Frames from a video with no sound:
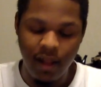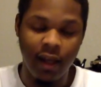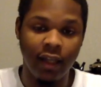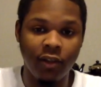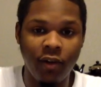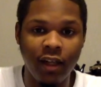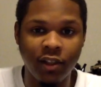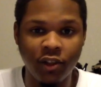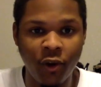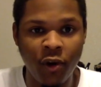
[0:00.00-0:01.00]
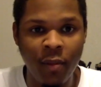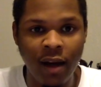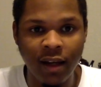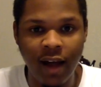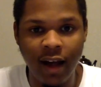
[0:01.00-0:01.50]
there's only a certain
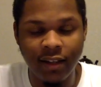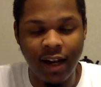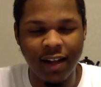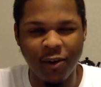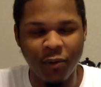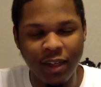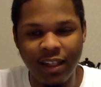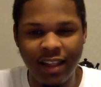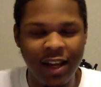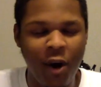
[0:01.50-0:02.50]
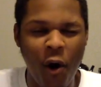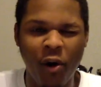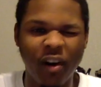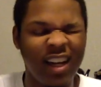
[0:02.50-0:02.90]
amount of guys that I could really think hard.